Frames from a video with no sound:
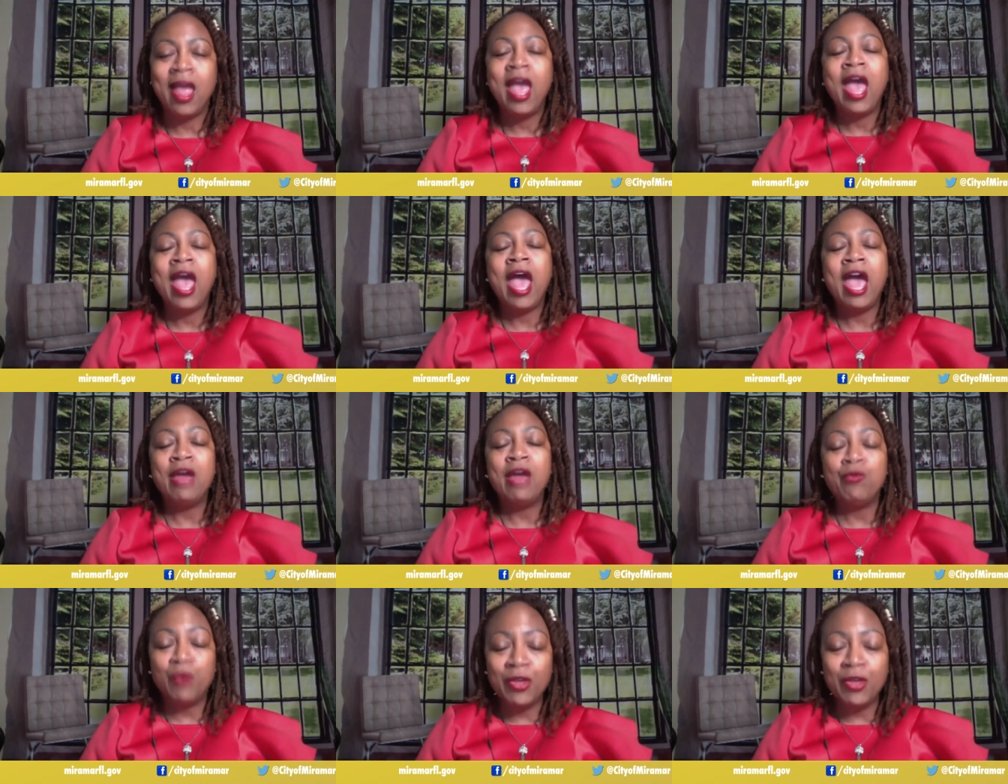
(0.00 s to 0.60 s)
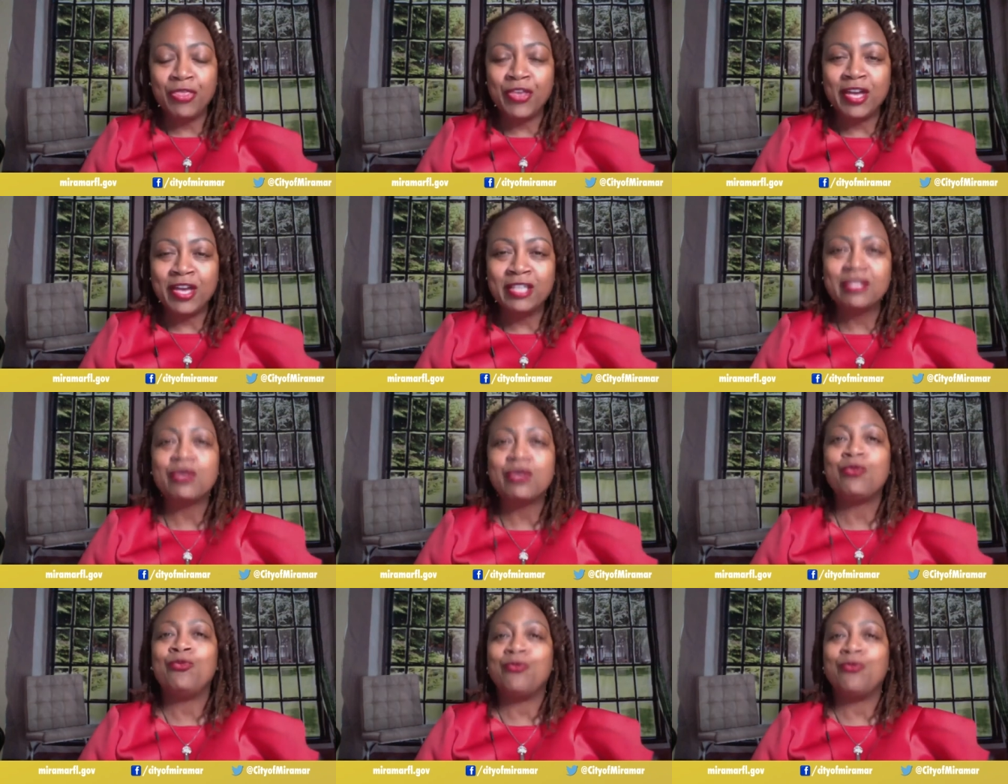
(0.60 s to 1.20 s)
And with us
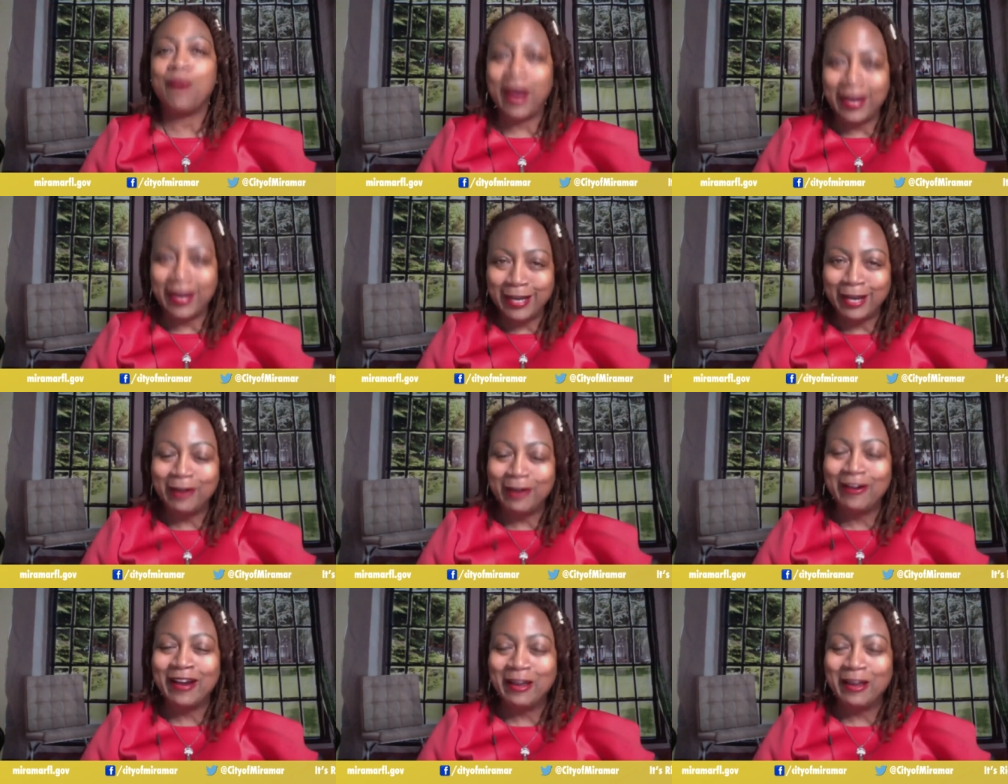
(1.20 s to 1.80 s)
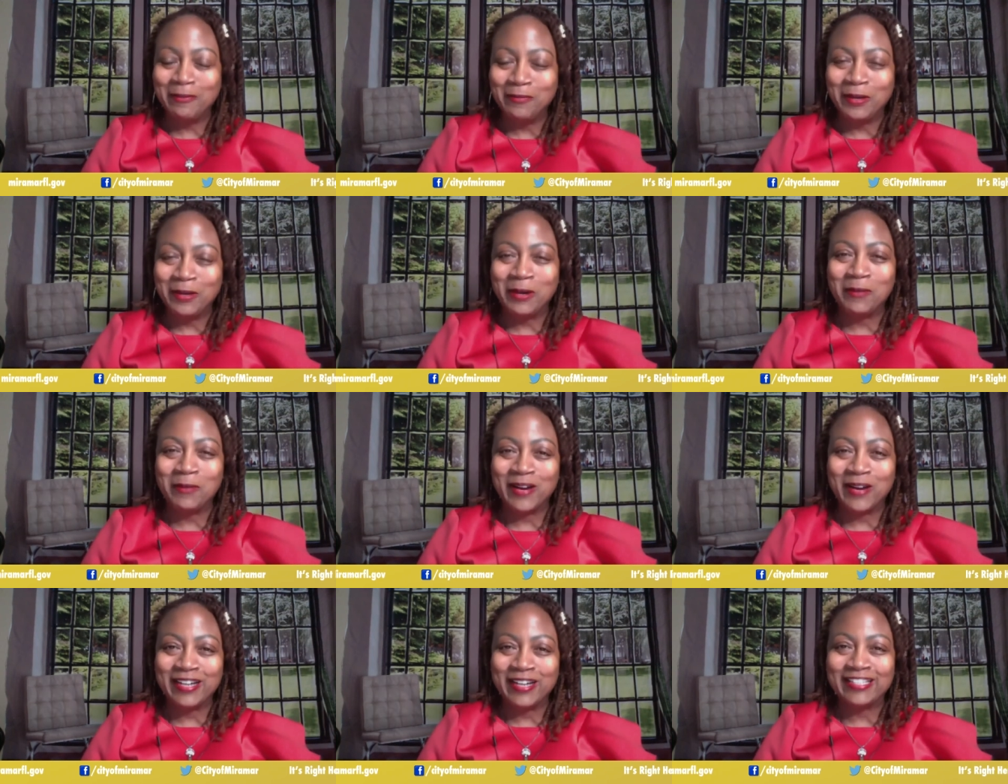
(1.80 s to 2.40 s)
right here in
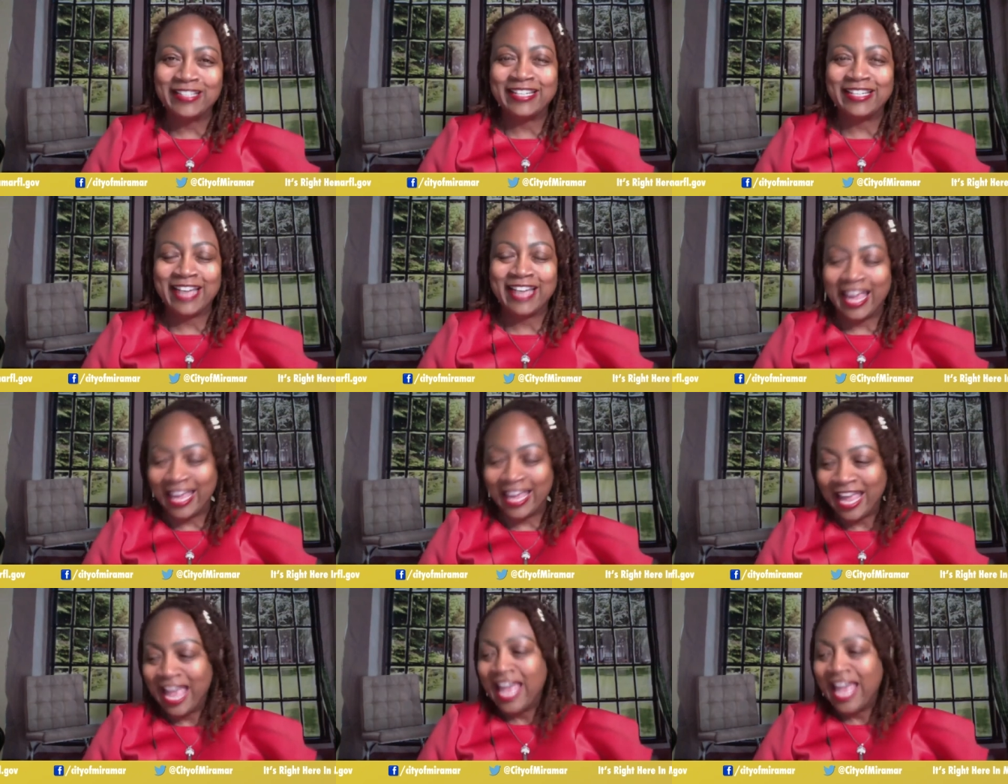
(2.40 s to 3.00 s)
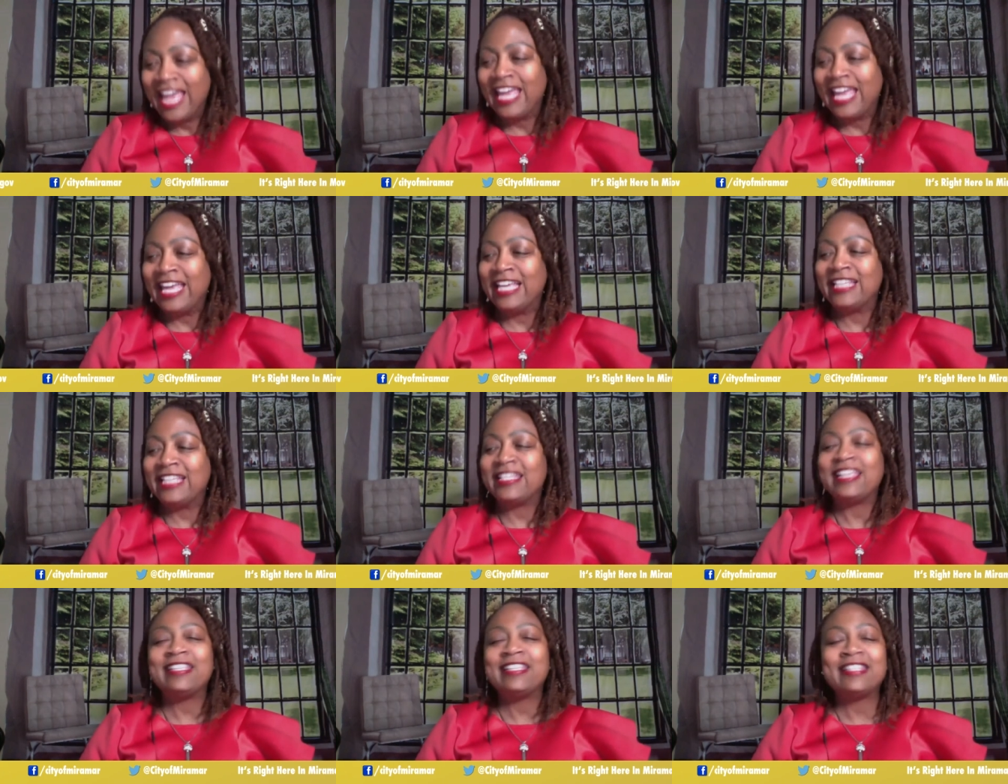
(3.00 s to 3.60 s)
Miramar today
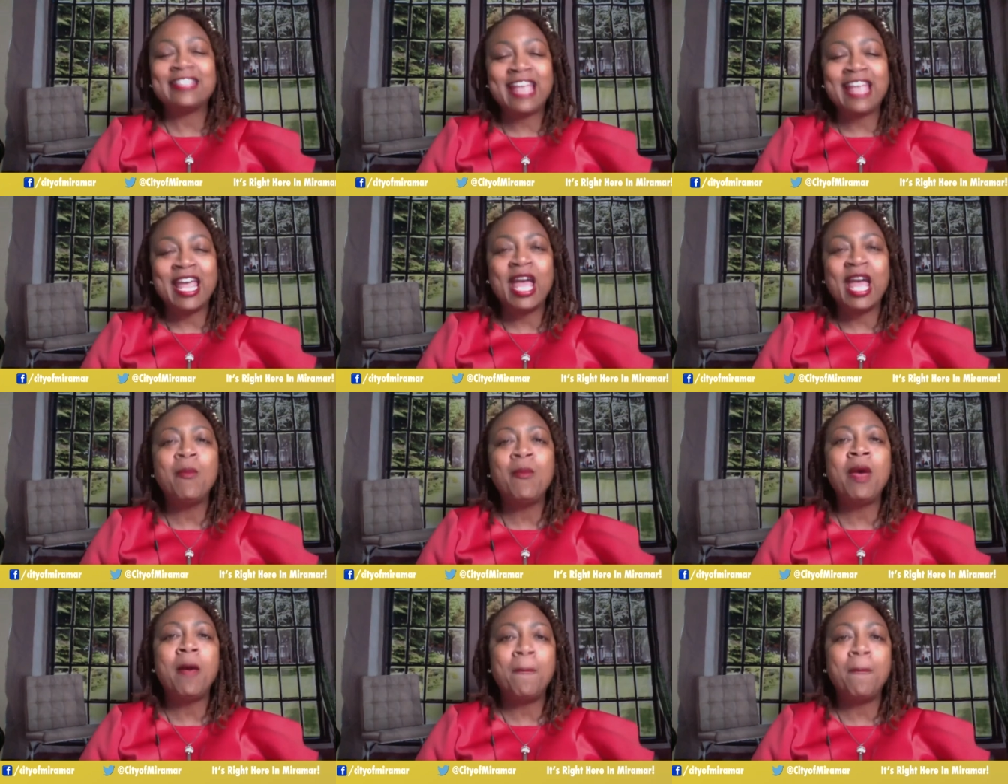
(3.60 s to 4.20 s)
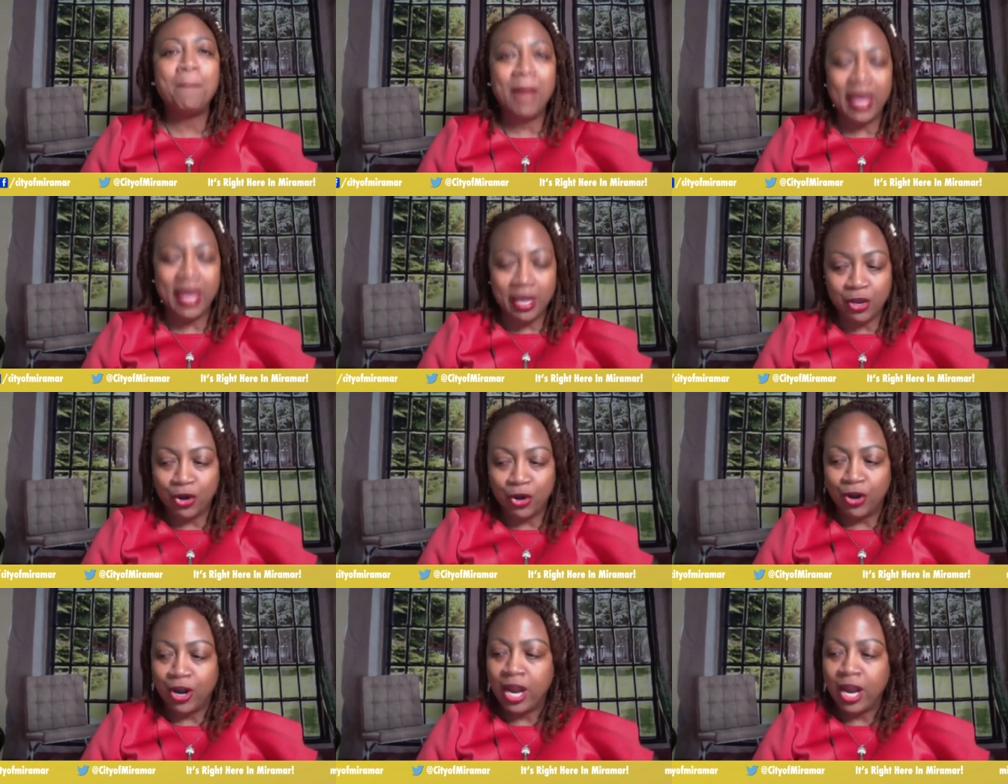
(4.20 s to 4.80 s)
is Sam
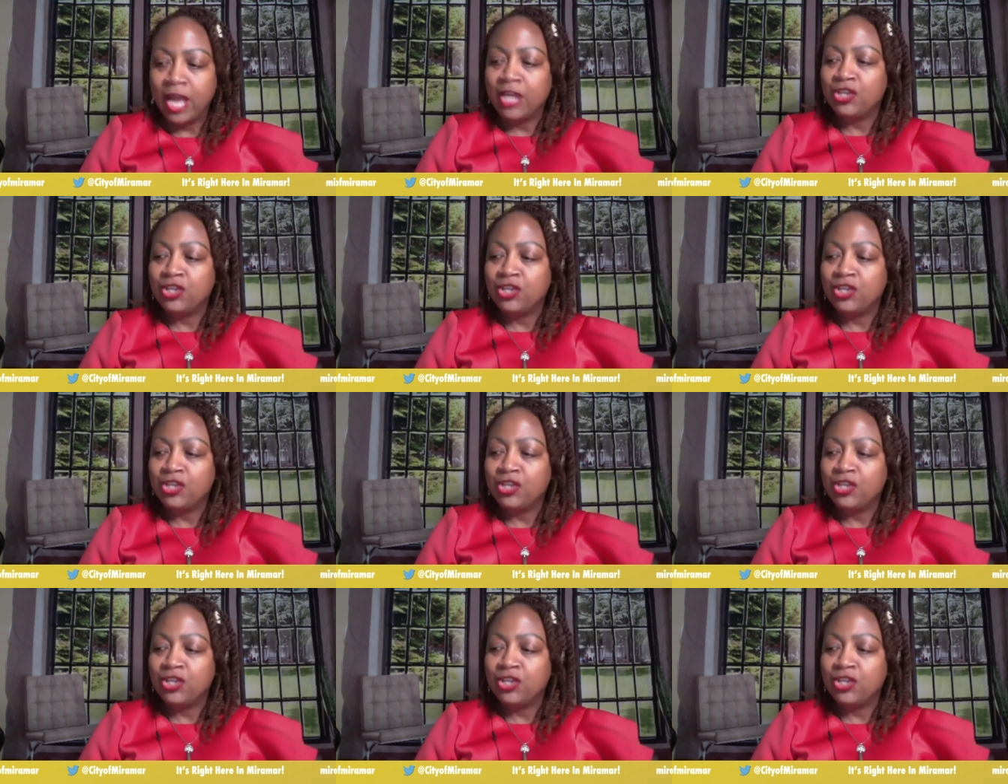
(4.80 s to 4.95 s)
Baker.